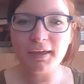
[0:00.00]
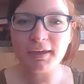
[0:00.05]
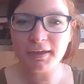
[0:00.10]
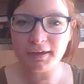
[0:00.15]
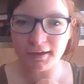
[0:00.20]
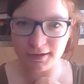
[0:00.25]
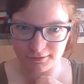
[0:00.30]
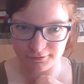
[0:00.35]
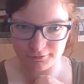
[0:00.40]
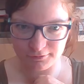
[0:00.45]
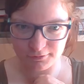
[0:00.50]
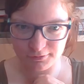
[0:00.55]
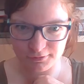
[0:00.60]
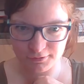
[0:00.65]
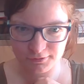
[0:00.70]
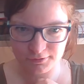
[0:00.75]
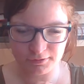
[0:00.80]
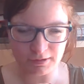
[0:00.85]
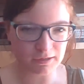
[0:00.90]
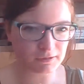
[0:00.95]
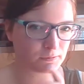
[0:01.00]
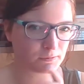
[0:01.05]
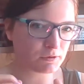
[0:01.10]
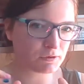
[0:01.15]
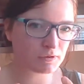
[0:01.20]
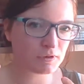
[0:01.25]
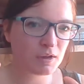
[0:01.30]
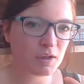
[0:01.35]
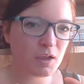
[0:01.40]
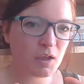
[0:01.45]
characters, as so
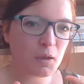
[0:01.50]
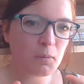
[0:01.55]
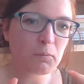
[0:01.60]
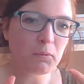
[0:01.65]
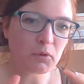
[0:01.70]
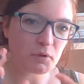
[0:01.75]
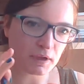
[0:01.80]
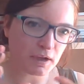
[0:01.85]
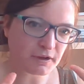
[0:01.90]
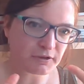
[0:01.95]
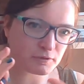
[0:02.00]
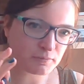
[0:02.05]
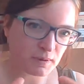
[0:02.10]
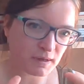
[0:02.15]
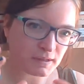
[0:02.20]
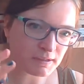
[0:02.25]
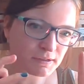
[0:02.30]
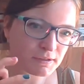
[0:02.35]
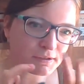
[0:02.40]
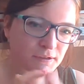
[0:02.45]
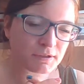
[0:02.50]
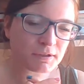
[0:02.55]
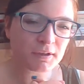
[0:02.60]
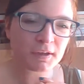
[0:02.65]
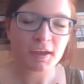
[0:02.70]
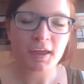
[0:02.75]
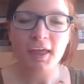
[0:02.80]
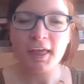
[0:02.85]
was more character based.